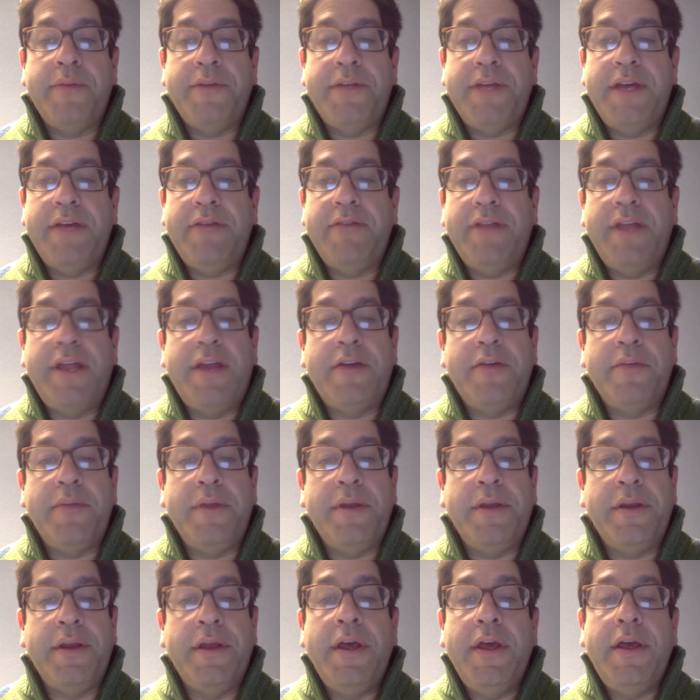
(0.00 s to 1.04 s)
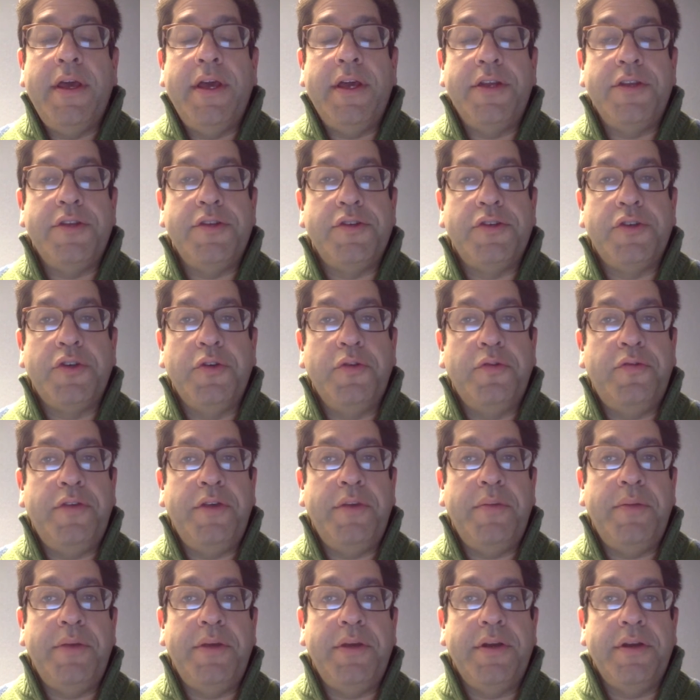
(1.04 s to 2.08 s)
Dave Letterman and his
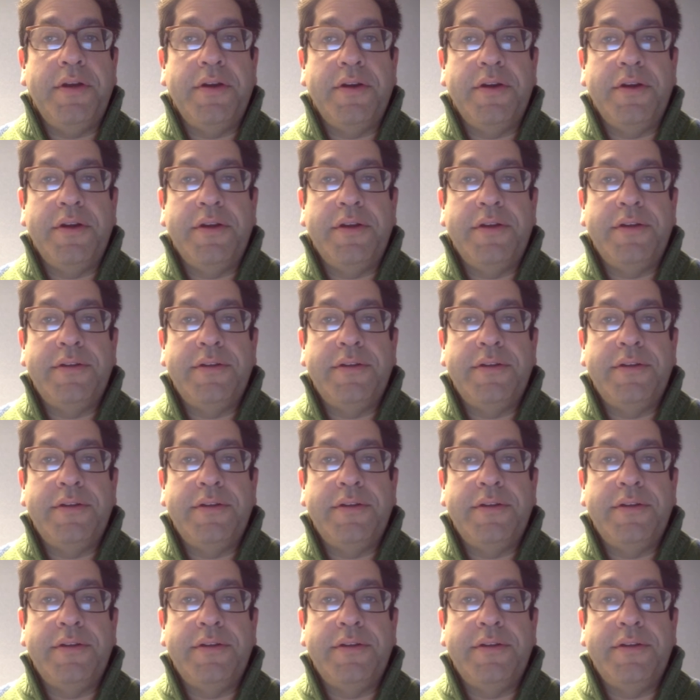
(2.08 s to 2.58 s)
goofy beard.